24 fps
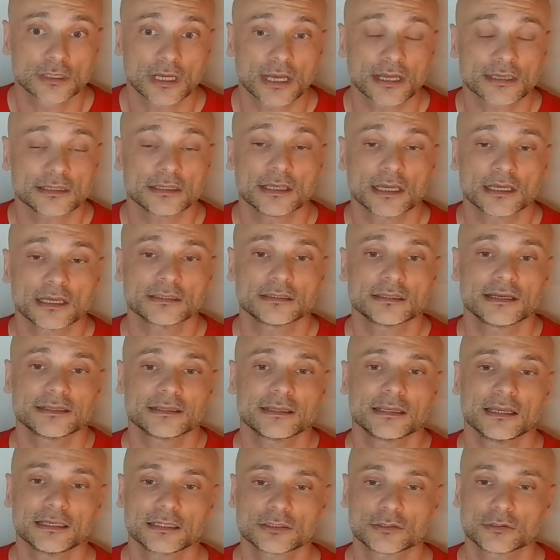I, I
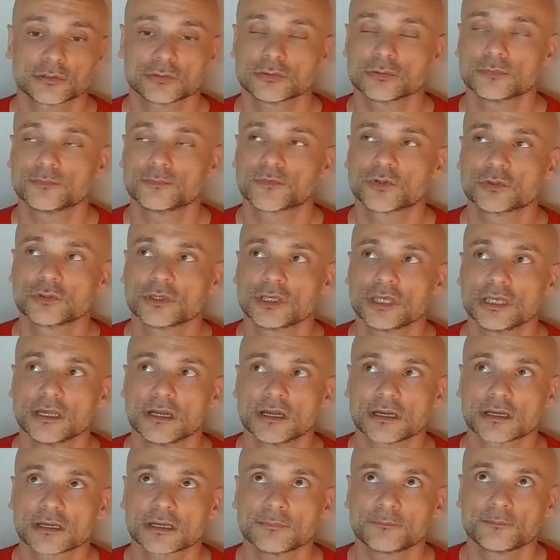would like to to
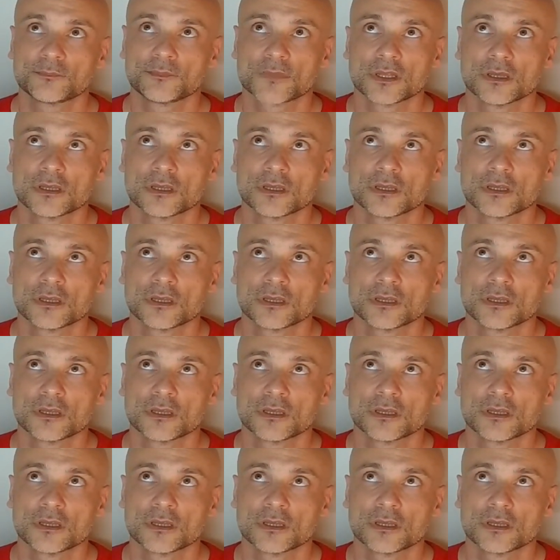hear